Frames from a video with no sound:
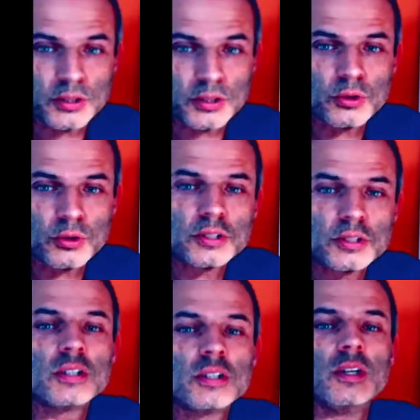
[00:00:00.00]
structure,
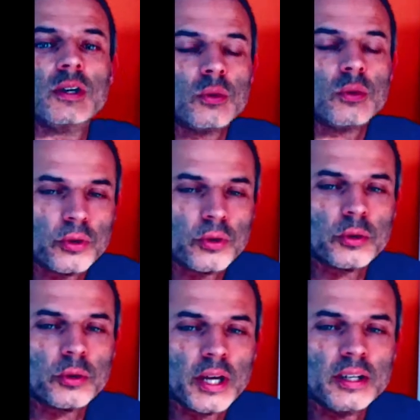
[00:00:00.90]
although
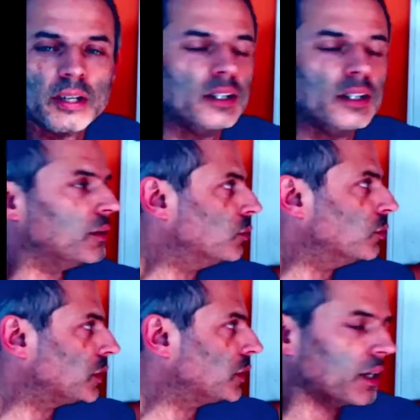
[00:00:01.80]
then it will
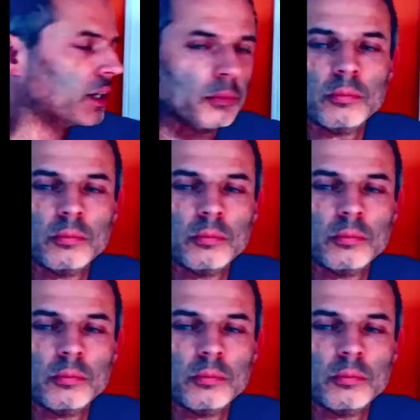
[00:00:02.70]
become